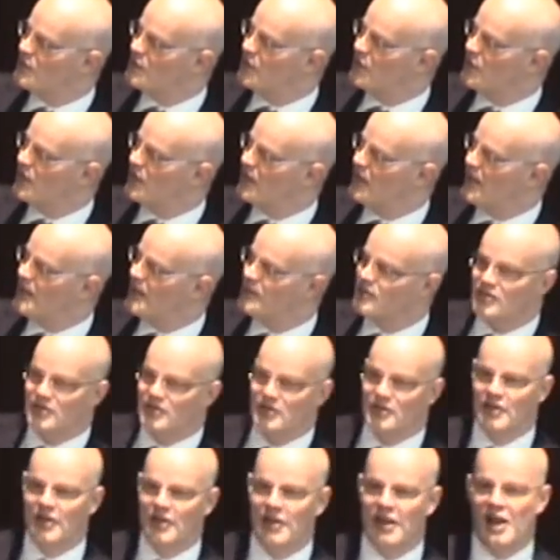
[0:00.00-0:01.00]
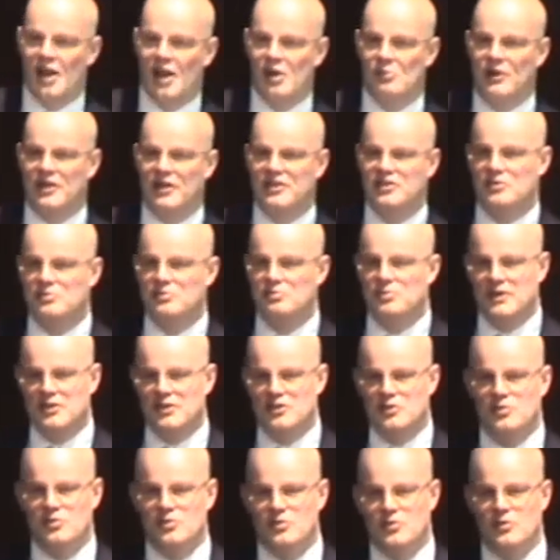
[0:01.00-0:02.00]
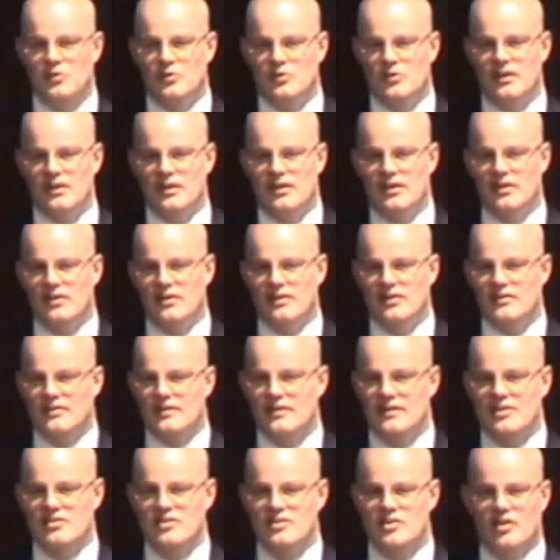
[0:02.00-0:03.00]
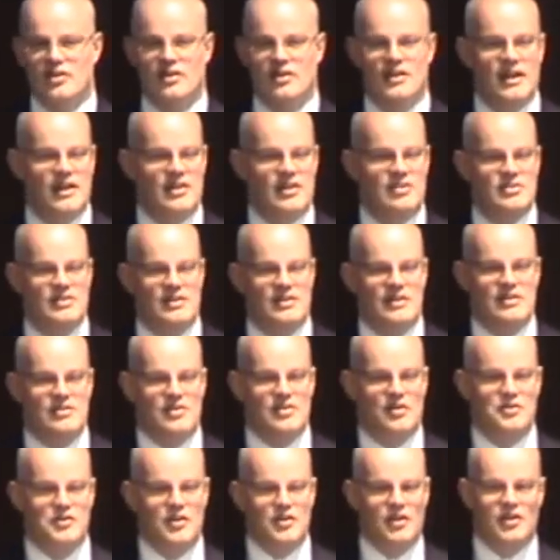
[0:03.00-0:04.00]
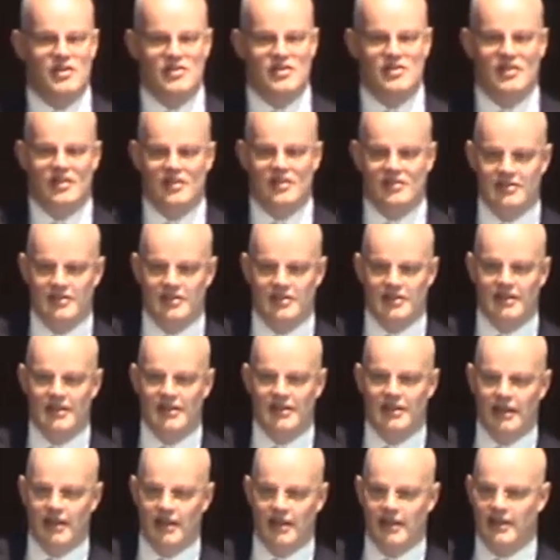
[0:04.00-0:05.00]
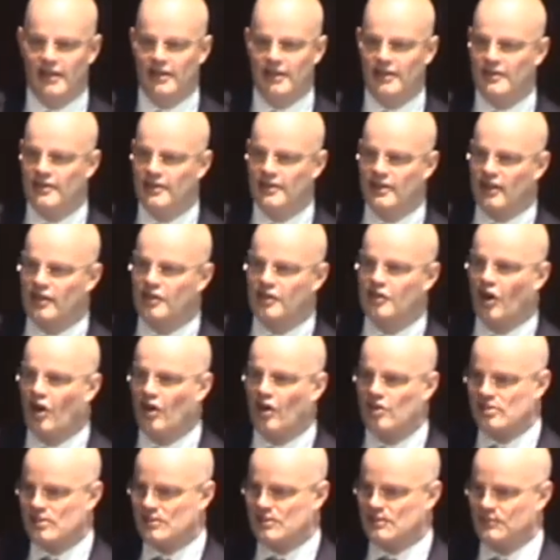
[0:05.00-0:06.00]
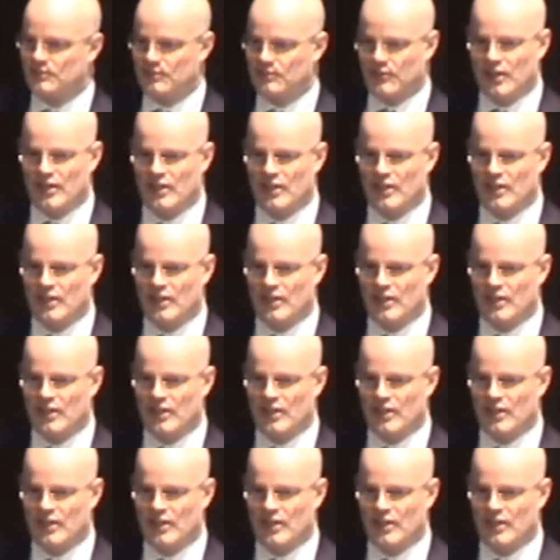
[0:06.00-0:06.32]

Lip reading: and correlation, but this correlation is, of course, not a causal